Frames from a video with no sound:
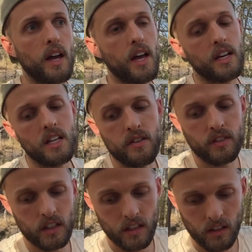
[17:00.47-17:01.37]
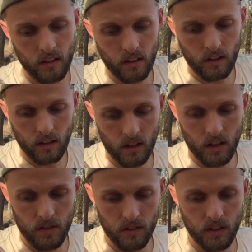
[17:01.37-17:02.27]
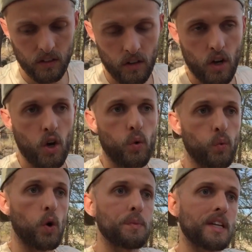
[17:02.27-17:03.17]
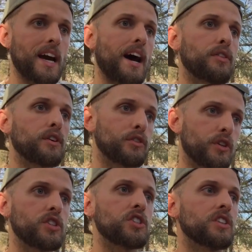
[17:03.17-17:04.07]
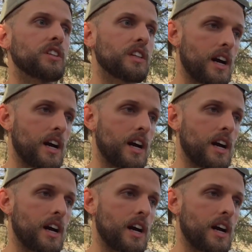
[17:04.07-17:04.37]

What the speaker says: And even in Roman Catholic Christian